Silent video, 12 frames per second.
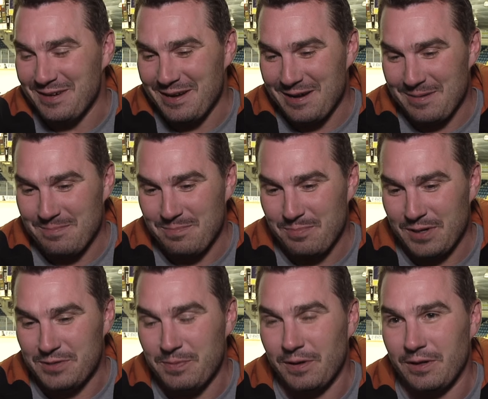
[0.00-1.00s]
But
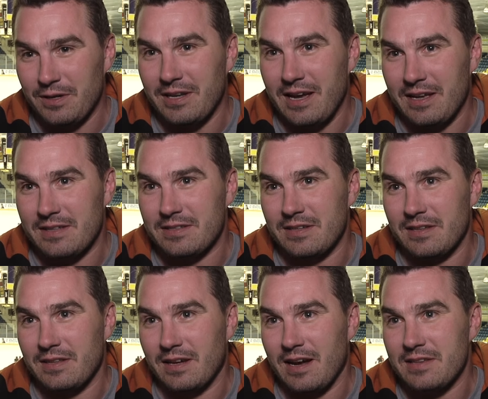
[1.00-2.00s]
it's been good, yeah. It's
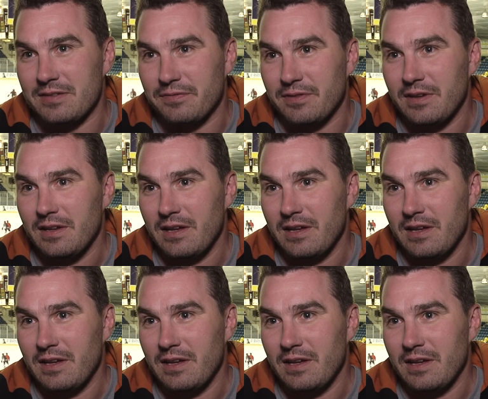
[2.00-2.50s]
the guys have